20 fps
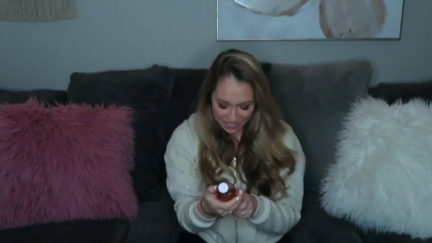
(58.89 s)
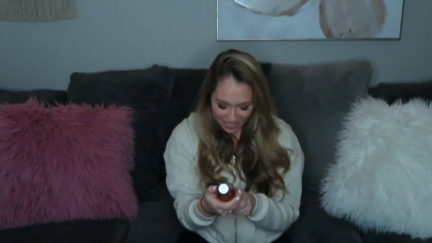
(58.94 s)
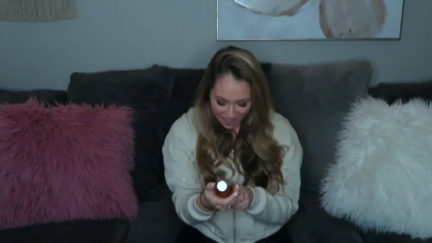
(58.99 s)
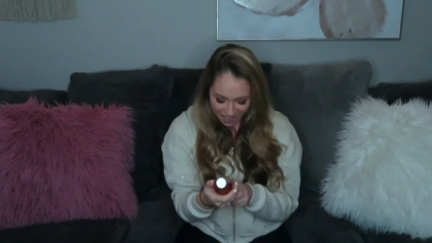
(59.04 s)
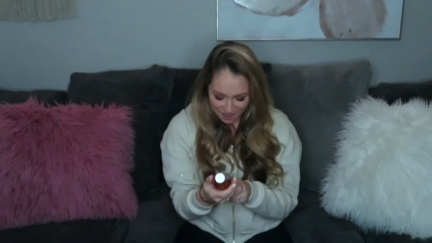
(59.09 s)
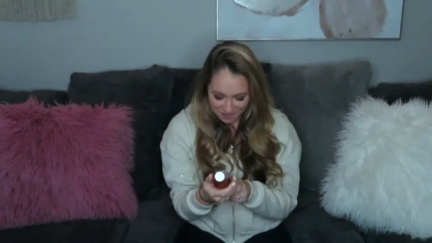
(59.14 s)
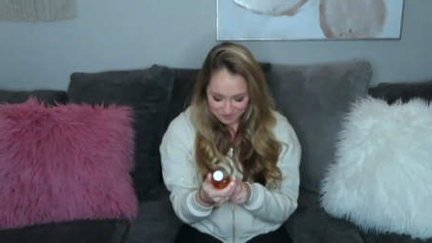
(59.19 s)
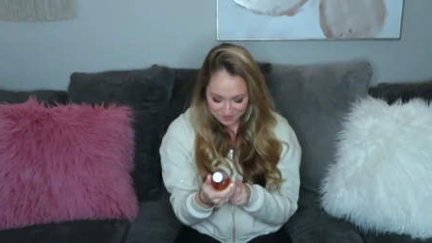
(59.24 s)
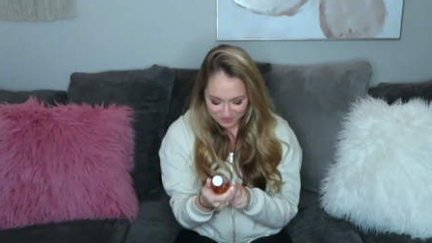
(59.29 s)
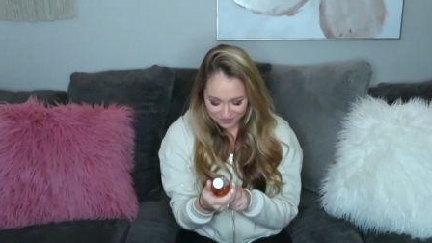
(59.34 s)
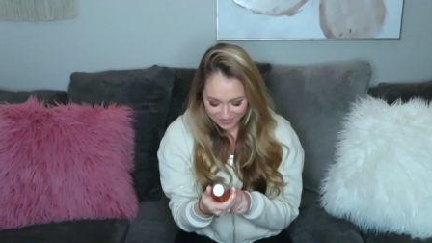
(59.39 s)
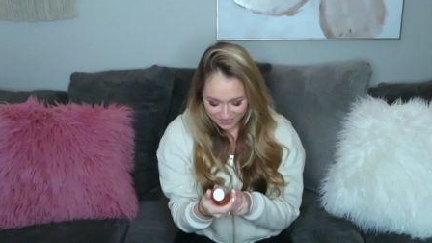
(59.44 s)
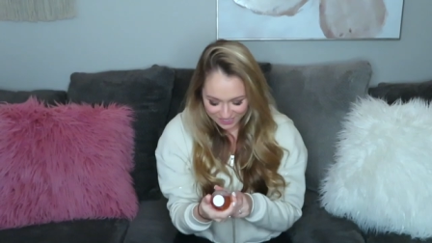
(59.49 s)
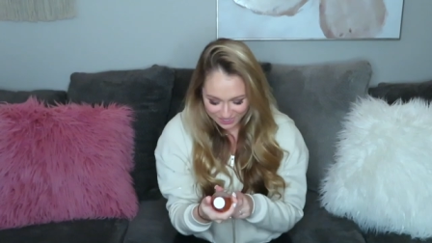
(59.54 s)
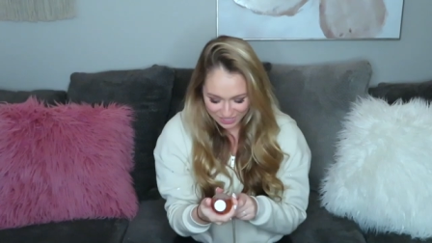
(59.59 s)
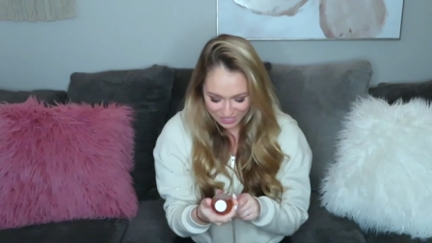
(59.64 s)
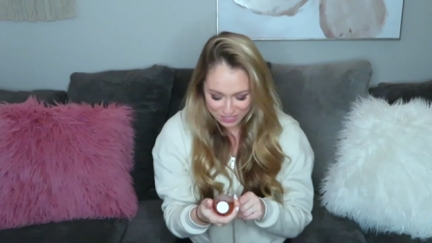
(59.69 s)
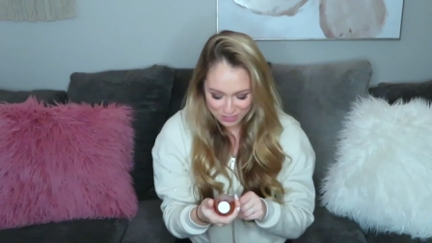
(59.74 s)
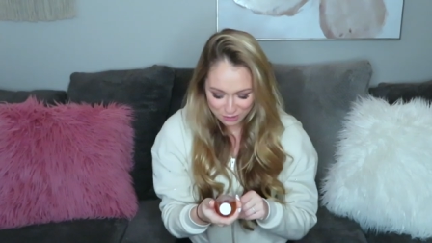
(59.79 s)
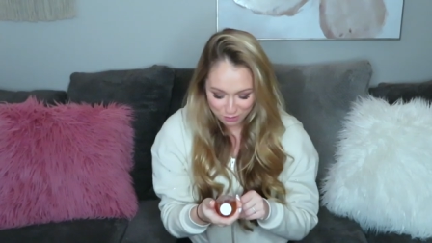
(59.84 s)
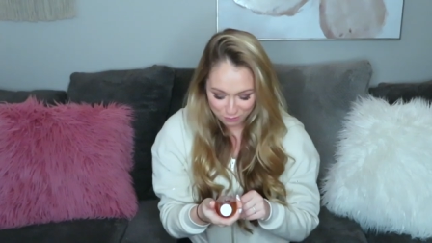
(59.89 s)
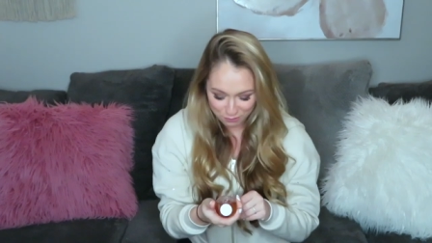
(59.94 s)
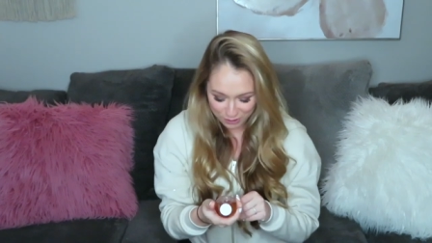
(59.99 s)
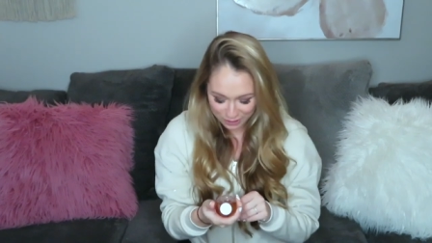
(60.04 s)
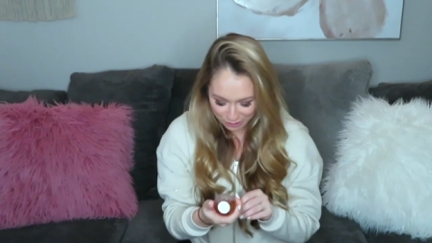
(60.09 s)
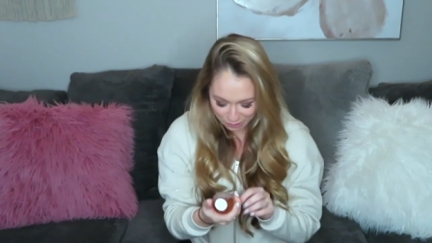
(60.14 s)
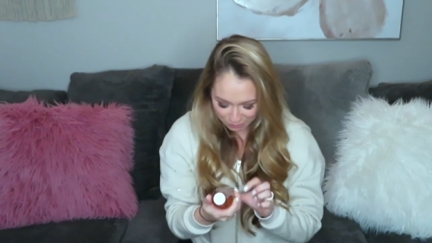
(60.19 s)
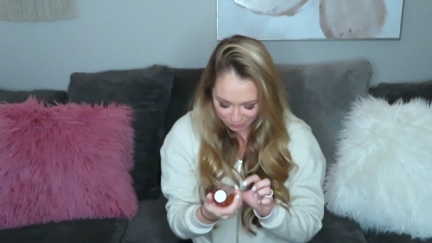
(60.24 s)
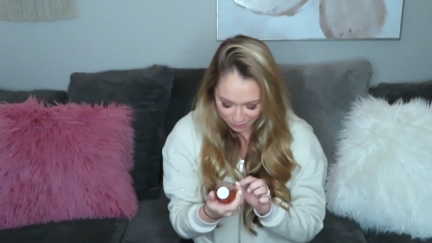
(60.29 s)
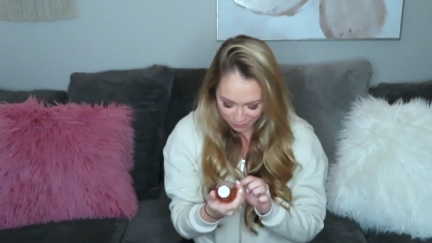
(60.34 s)
yeah, there's
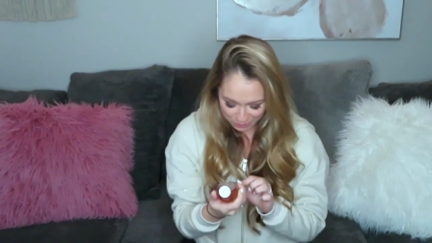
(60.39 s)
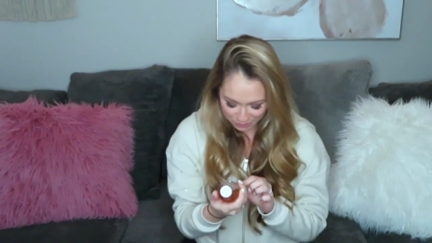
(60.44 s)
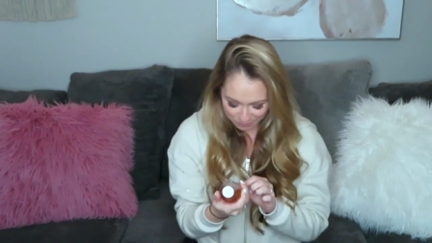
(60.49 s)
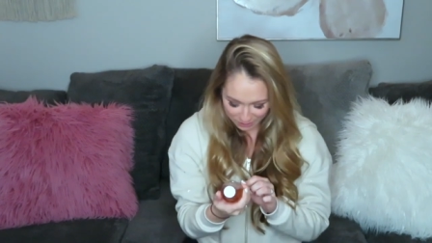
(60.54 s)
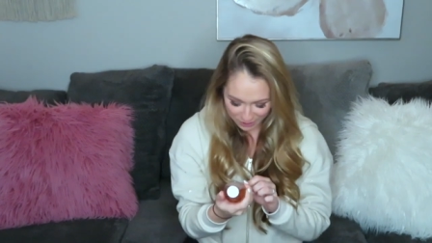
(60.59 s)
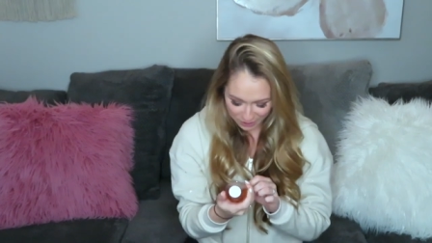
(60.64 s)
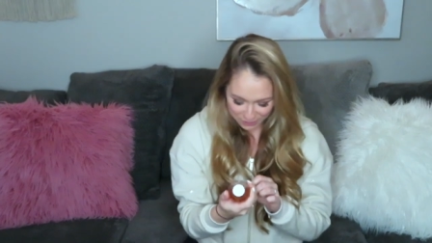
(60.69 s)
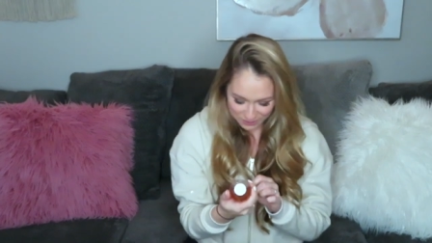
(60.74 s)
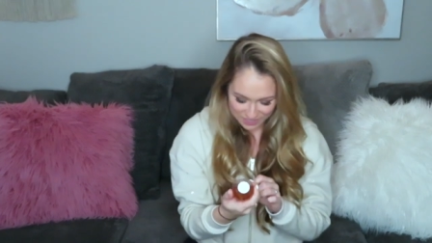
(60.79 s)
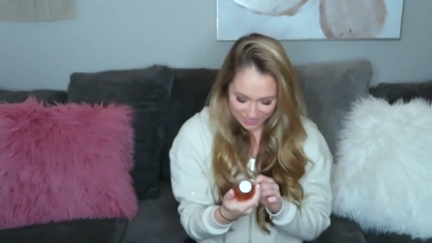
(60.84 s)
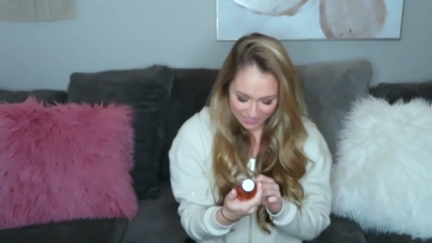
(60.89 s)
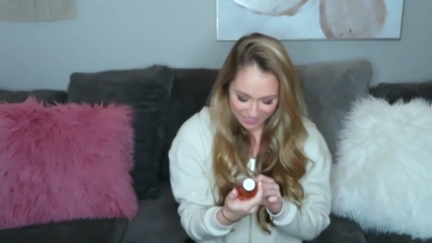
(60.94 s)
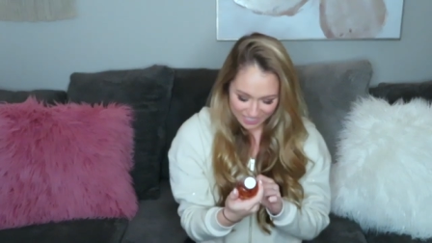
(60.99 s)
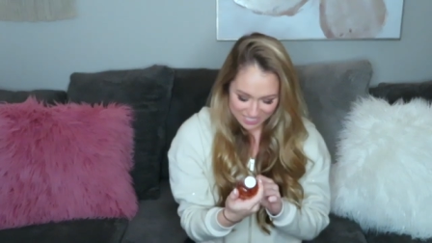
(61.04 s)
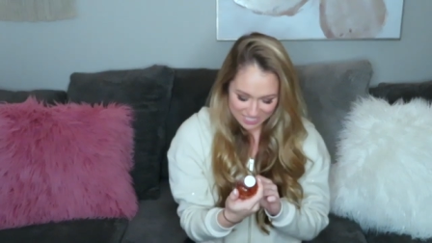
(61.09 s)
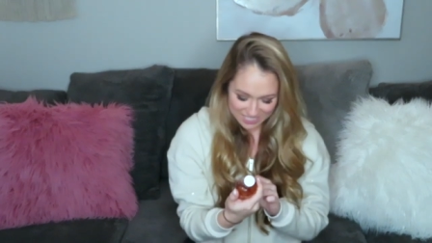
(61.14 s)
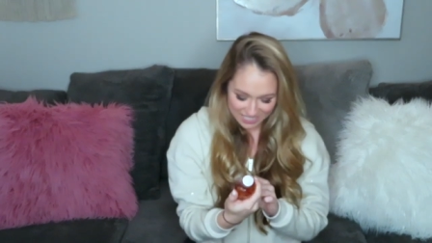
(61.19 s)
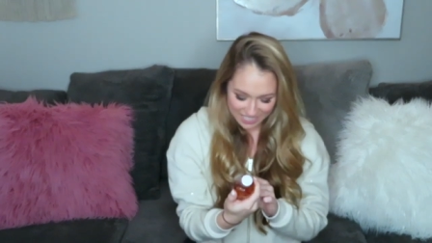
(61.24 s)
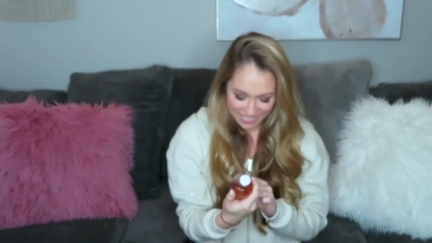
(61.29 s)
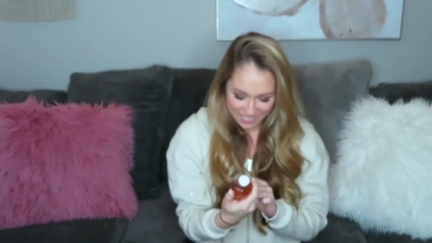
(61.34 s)
real rose petals in it